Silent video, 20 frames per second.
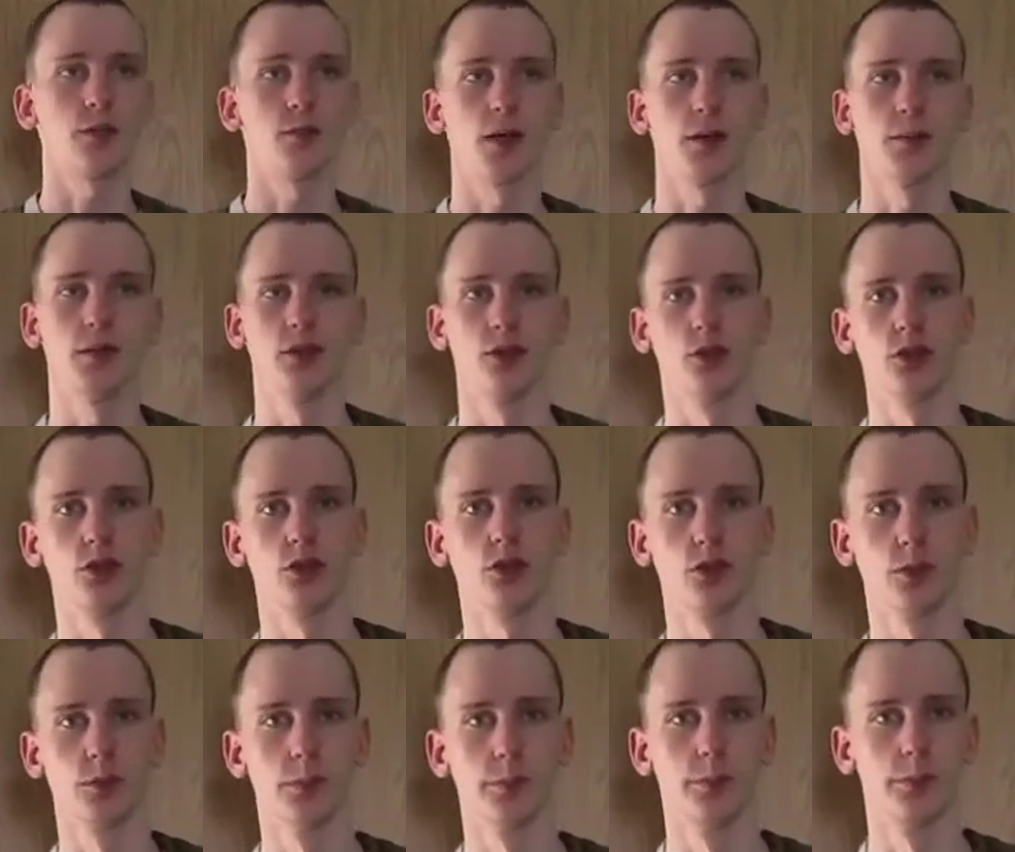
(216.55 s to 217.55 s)
Maybe you're doing
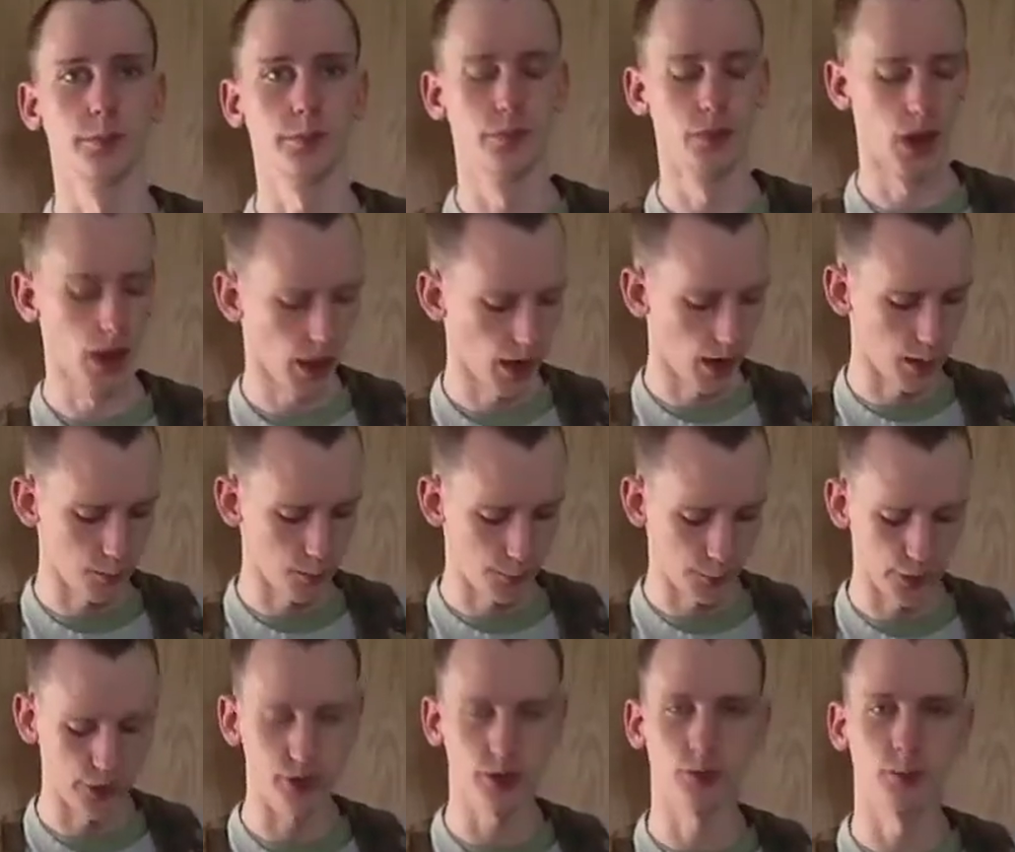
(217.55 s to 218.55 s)
some
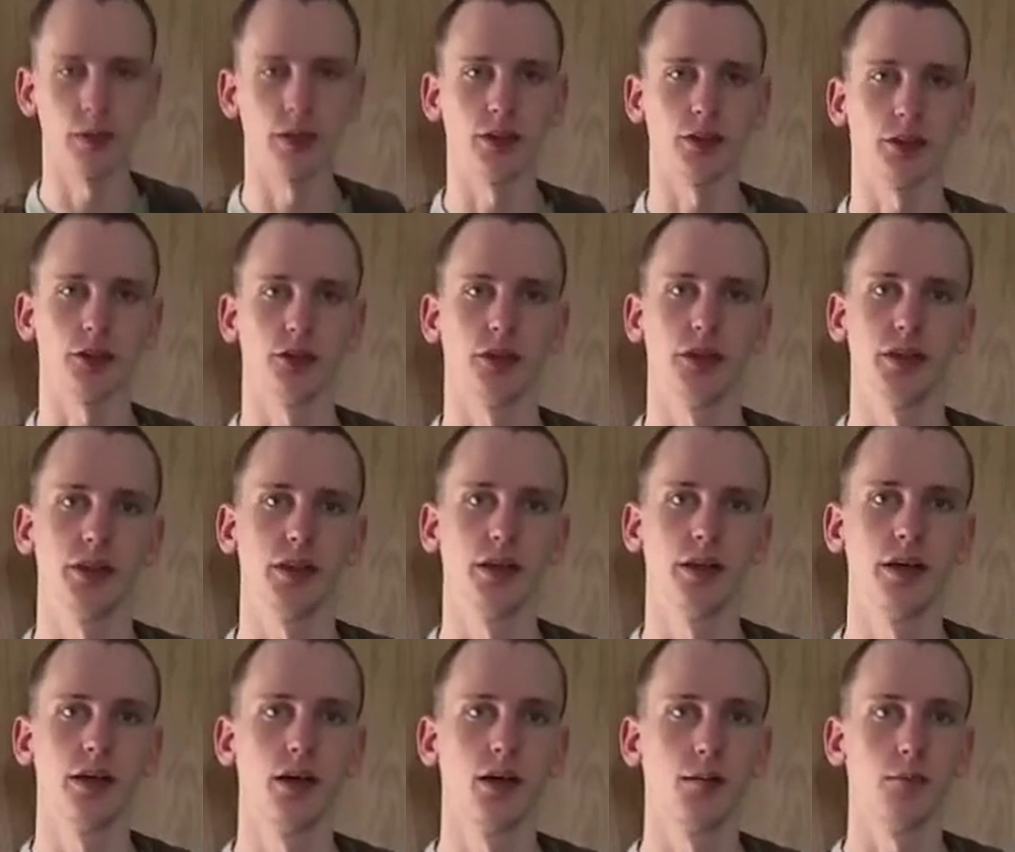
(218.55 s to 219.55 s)
British military
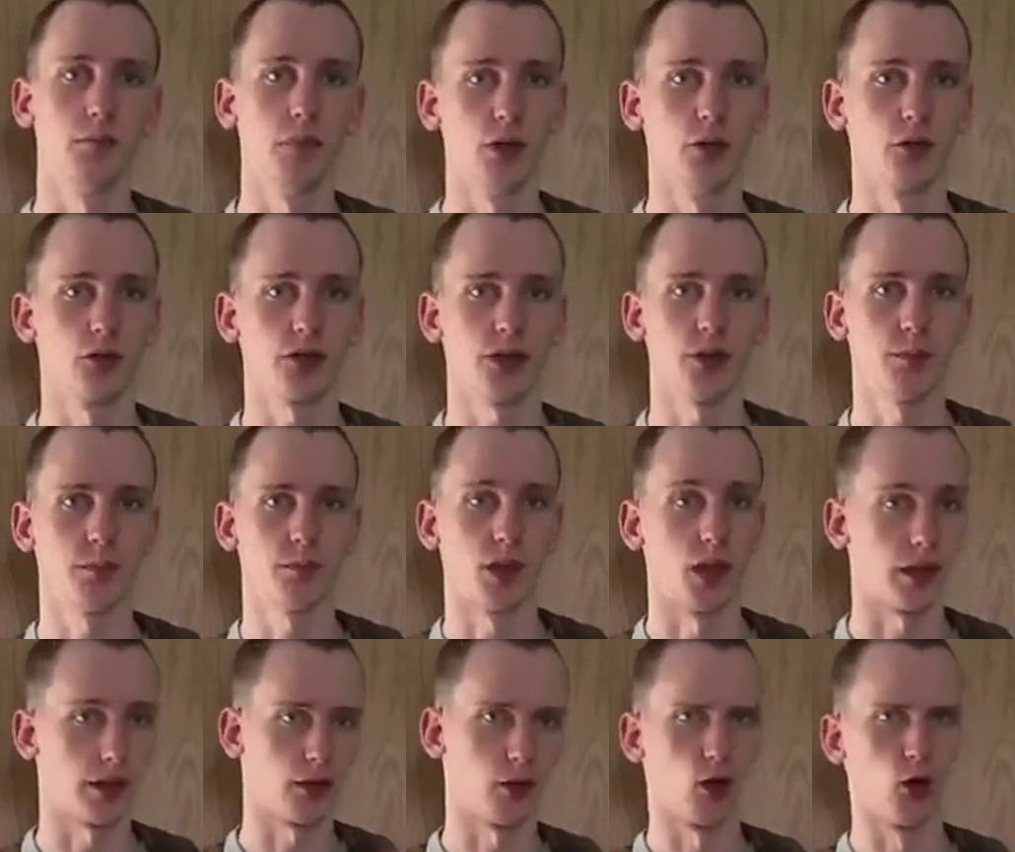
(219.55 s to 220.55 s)
milsim,
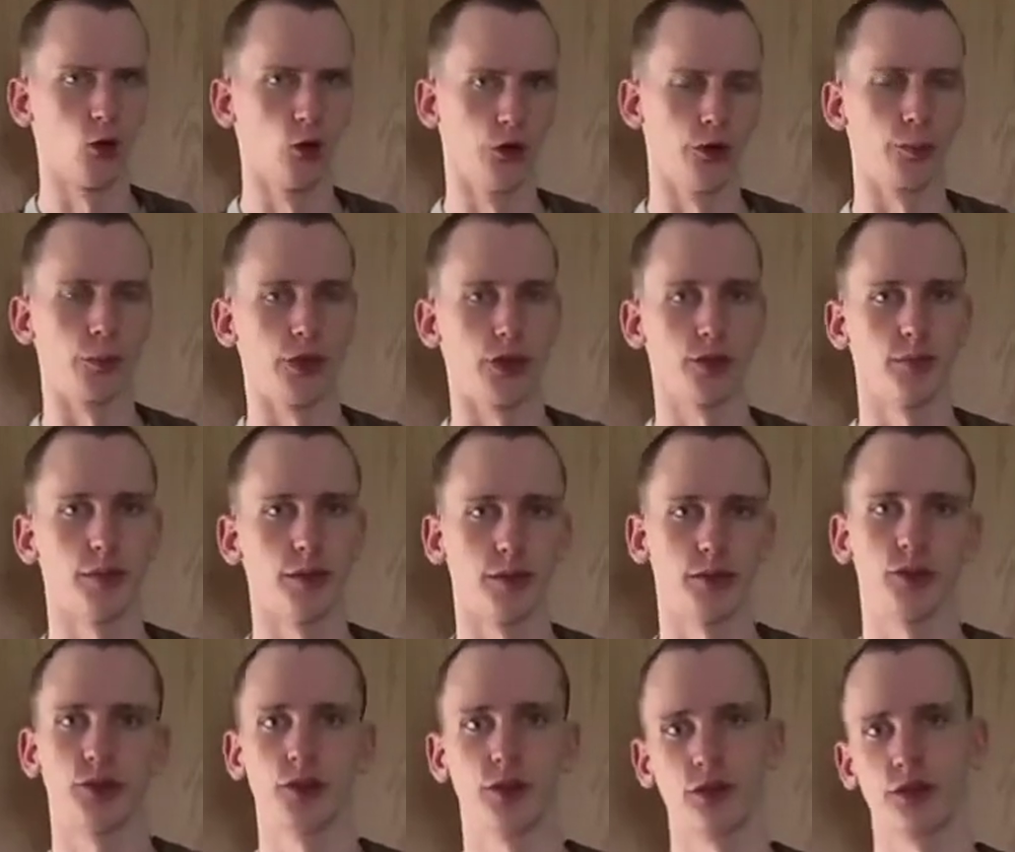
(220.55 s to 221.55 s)
like older British
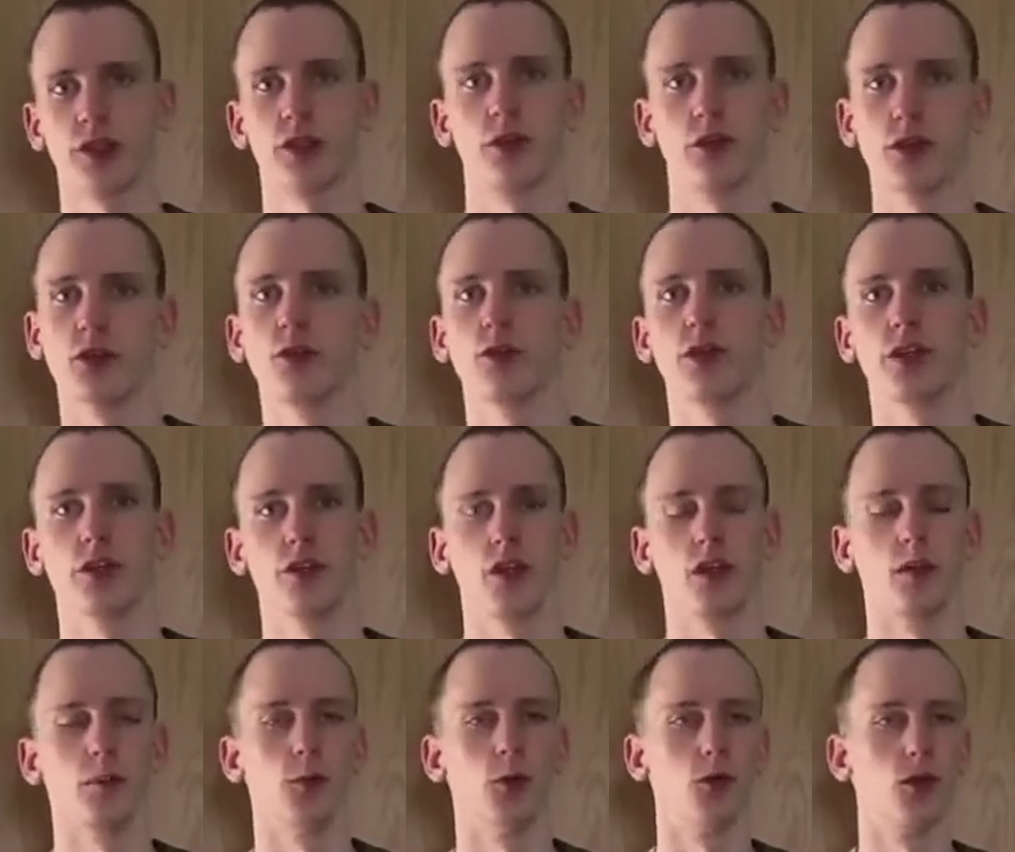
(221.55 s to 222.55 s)
military, because I don't use these
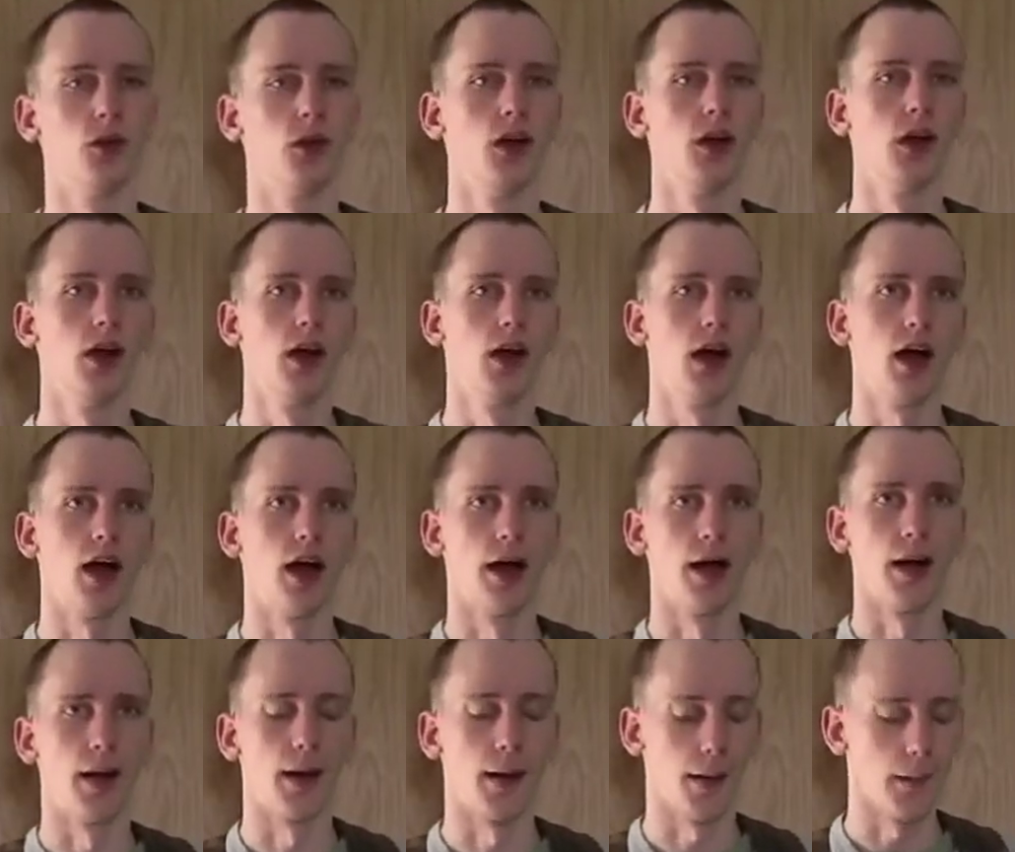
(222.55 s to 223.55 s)
anymore.
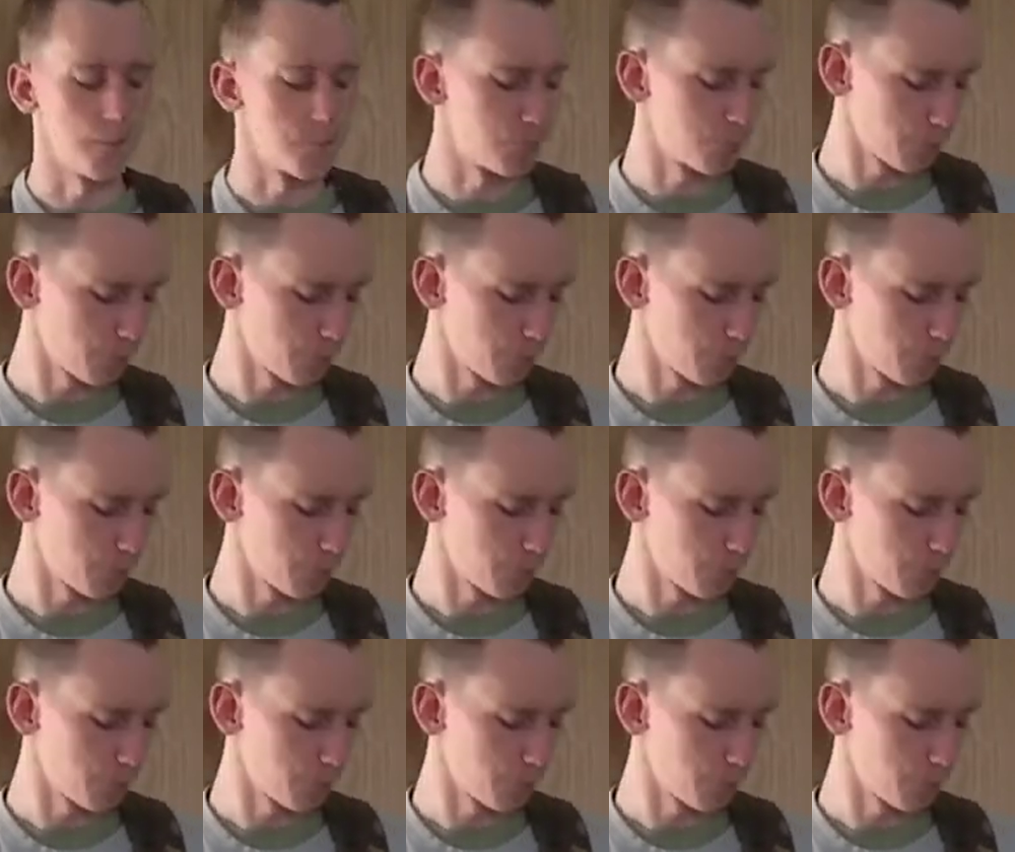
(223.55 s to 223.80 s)
But